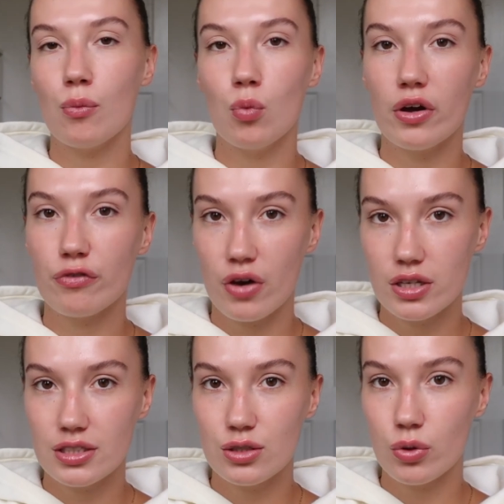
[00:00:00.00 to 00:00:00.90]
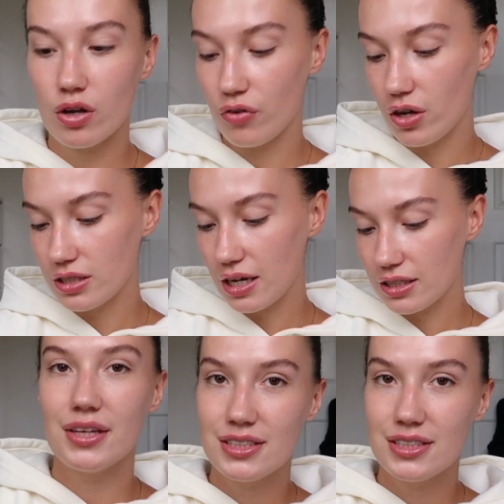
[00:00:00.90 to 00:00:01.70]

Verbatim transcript: than what it first did when I first had it.